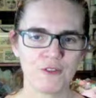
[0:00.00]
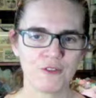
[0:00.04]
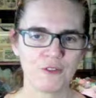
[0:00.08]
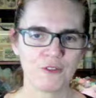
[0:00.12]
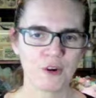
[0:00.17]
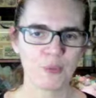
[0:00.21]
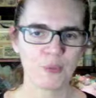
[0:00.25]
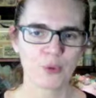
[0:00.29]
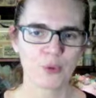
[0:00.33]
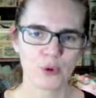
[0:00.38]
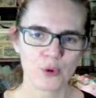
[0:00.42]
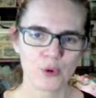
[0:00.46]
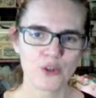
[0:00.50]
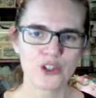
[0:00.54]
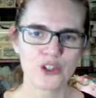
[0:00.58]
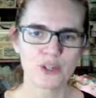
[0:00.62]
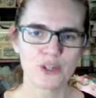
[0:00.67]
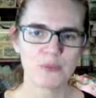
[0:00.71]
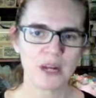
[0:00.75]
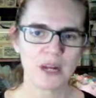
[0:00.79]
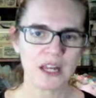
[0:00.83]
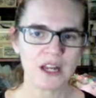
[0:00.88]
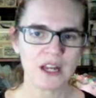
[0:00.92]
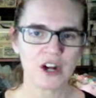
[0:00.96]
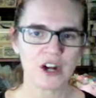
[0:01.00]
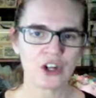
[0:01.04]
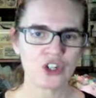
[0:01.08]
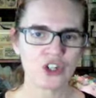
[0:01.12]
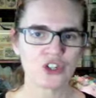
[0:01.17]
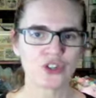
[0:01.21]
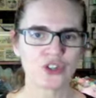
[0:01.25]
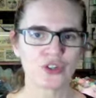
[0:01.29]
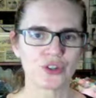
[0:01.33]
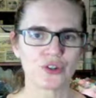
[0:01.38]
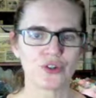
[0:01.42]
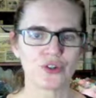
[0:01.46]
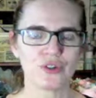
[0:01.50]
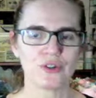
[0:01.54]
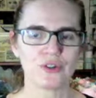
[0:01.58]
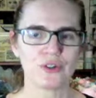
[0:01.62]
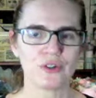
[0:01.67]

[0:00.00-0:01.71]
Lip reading: approaching my art journal